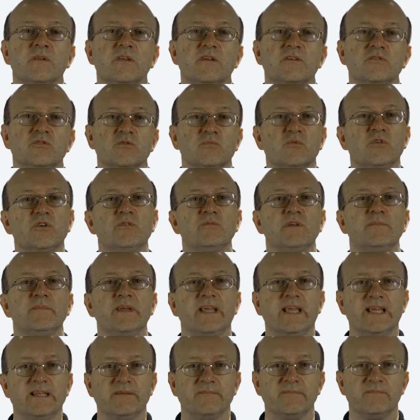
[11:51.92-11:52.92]
So where do we
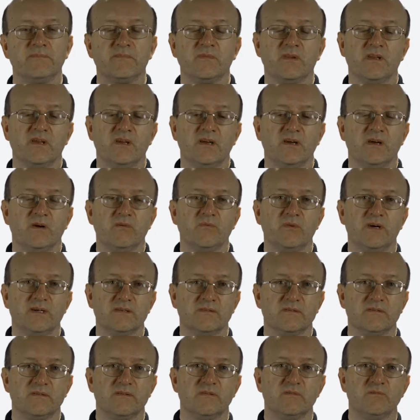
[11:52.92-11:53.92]
begin?
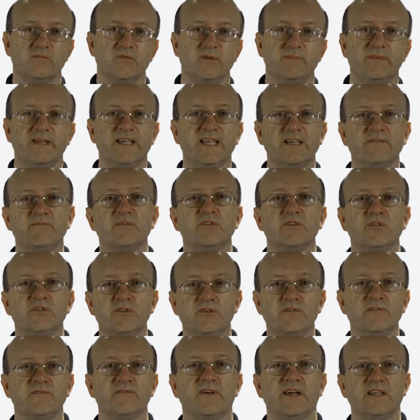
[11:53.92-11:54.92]
Well, we begin with the
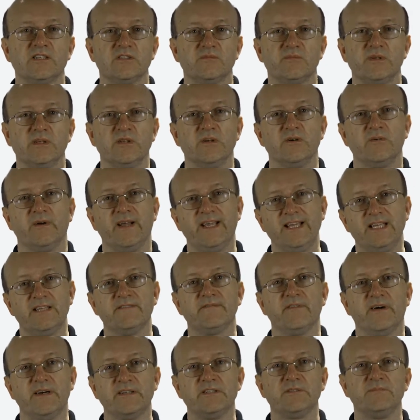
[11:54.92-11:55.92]
two facts we know. A
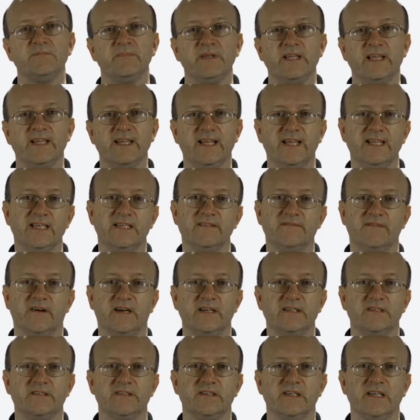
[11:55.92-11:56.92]
divides B and A
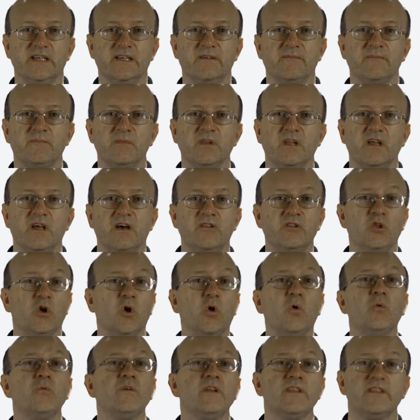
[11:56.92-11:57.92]
divides C. And the
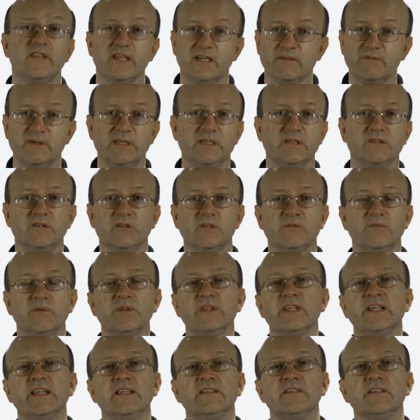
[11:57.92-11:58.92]
only thing we can do with
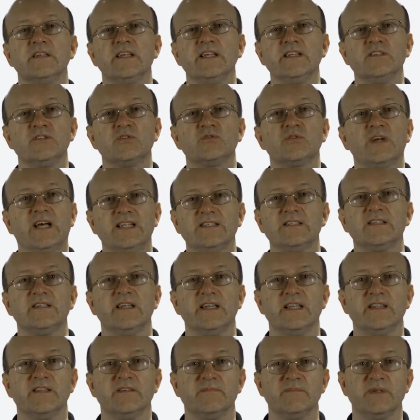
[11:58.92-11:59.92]
these is
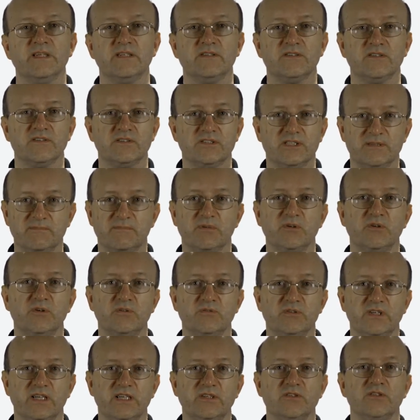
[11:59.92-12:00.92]
translate them into simpler
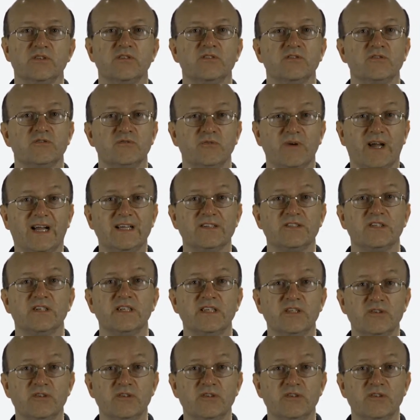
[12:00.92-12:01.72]
notation to actually